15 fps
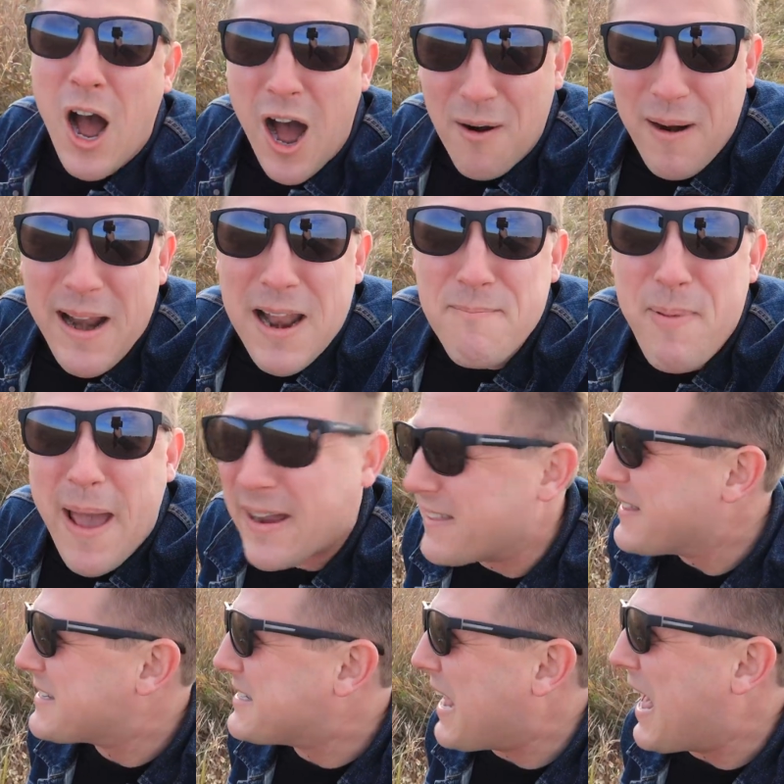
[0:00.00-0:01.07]
All right, I'm back
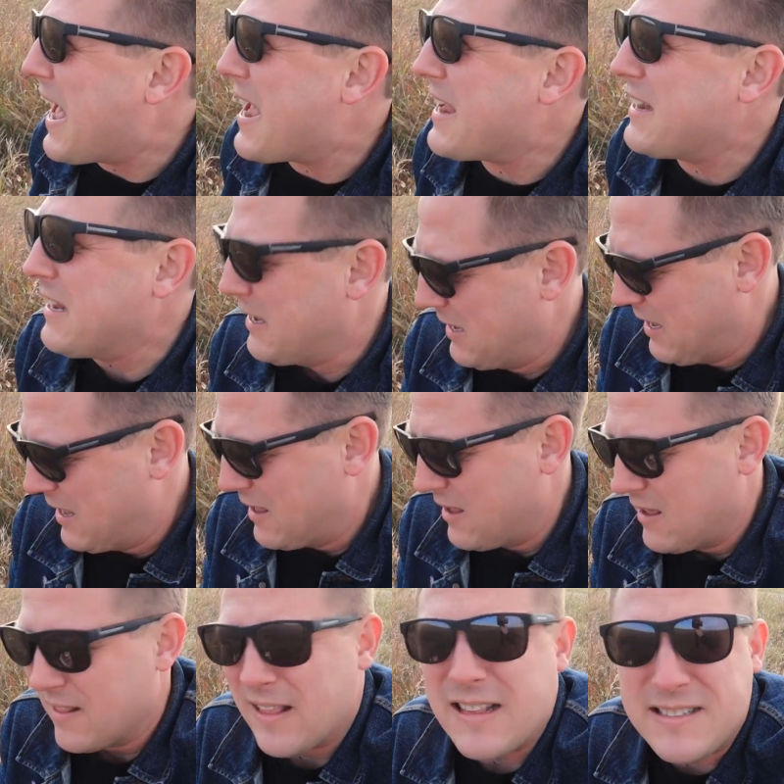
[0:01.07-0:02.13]
at the sign.
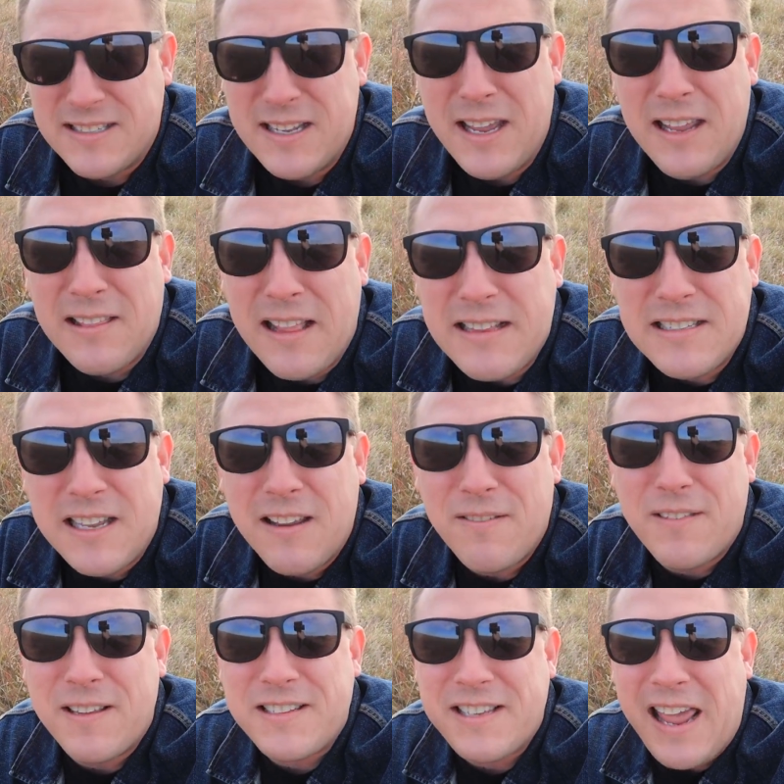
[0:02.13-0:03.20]
Let's see
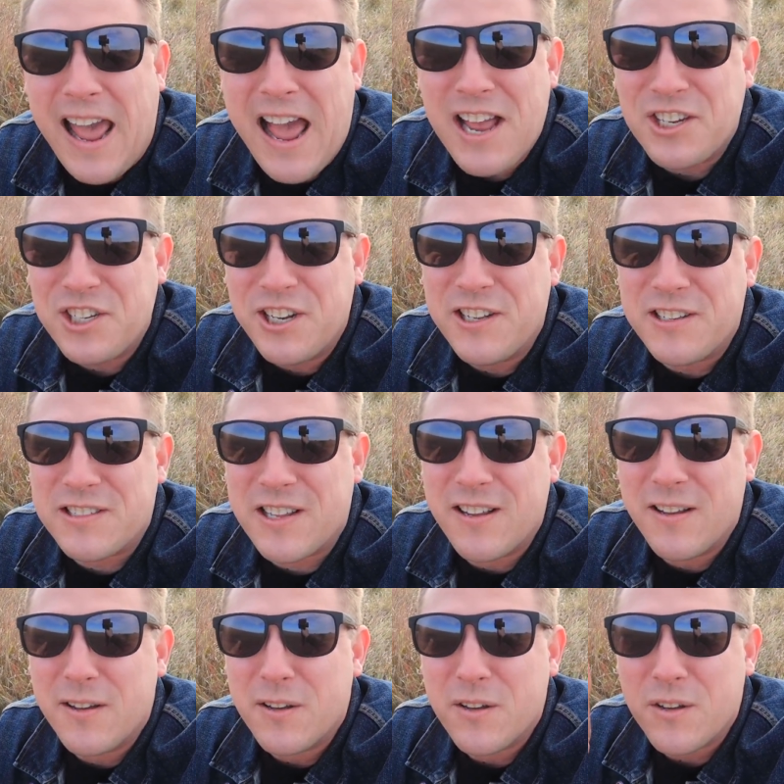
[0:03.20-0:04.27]
if this cache is
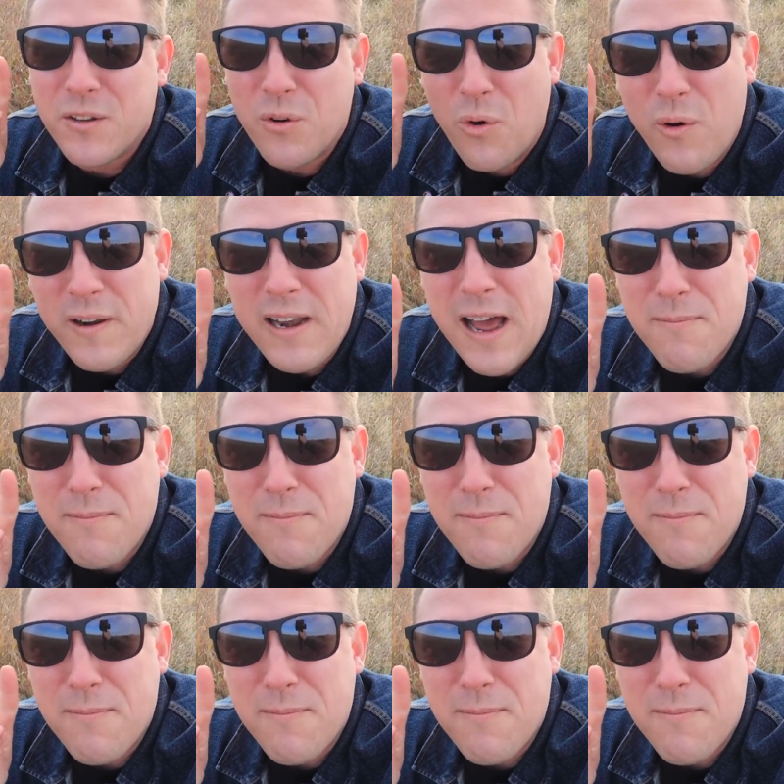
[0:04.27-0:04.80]
coin